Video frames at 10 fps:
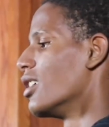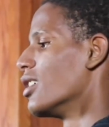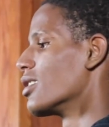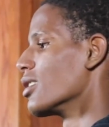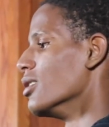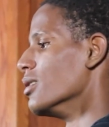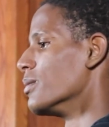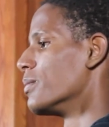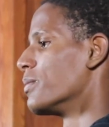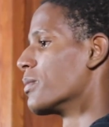So
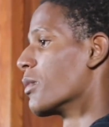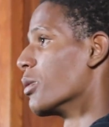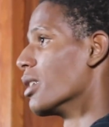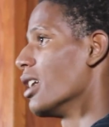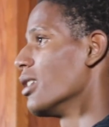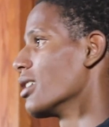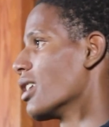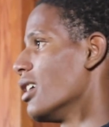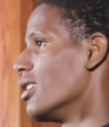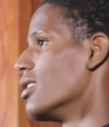what I looked
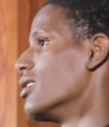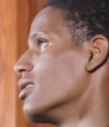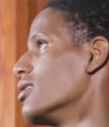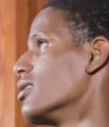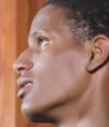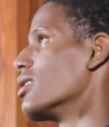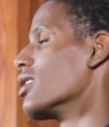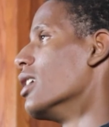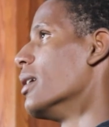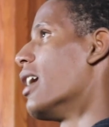at,
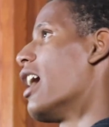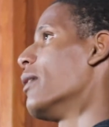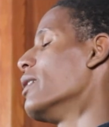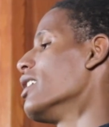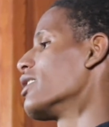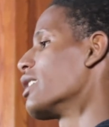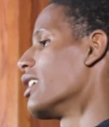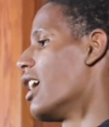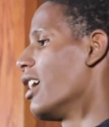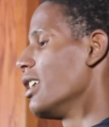
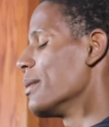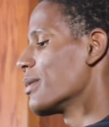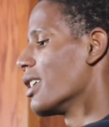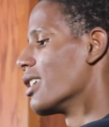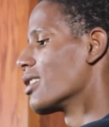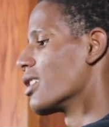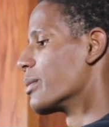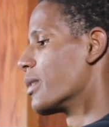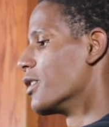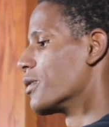I am trying to turn
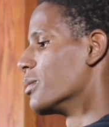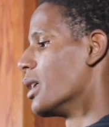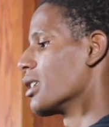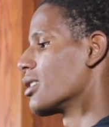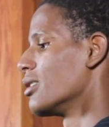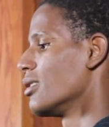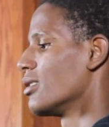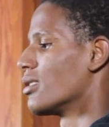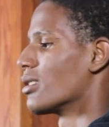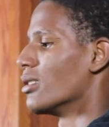pro for boxing.
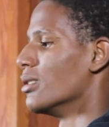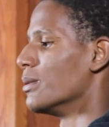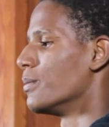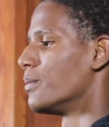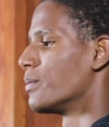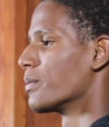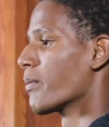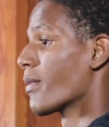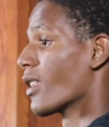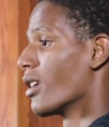So
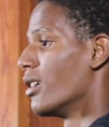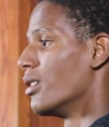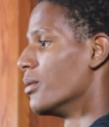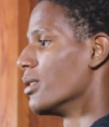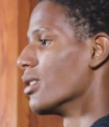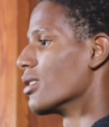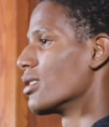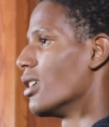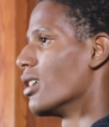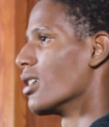we're gonna see
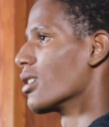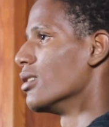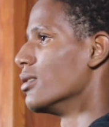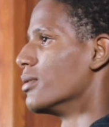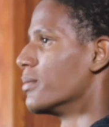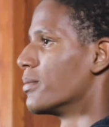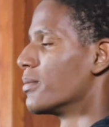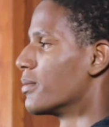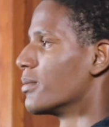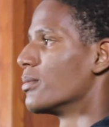how that goes.
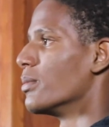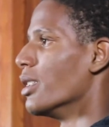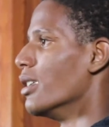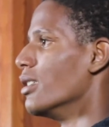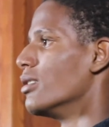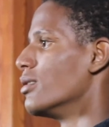But